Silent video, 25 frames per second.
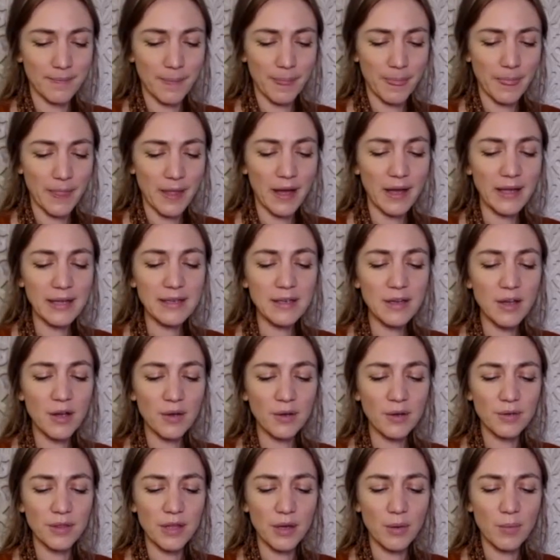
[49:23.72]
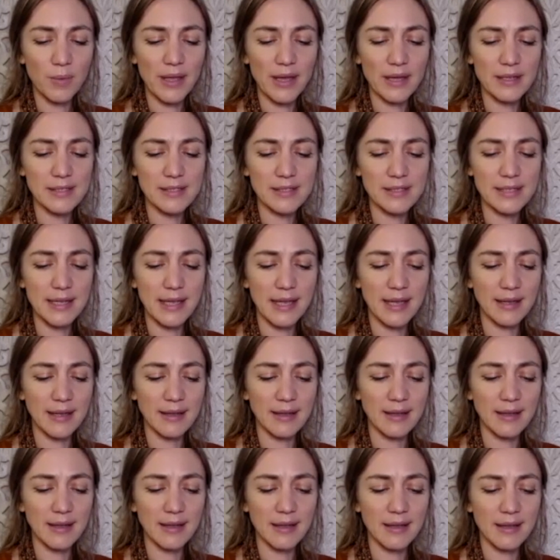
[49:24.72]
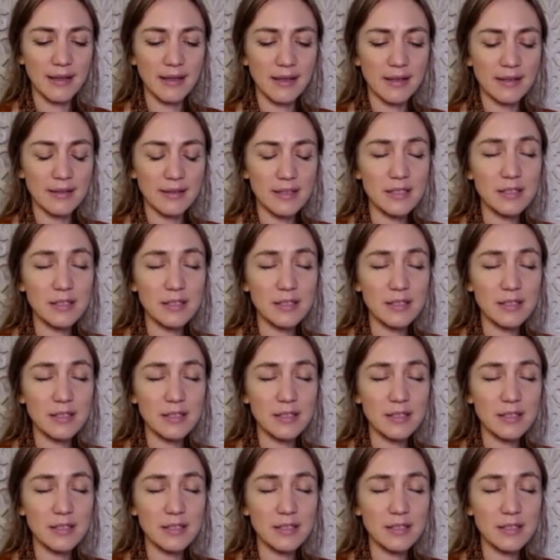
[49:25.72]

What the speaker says: I know that we are singing the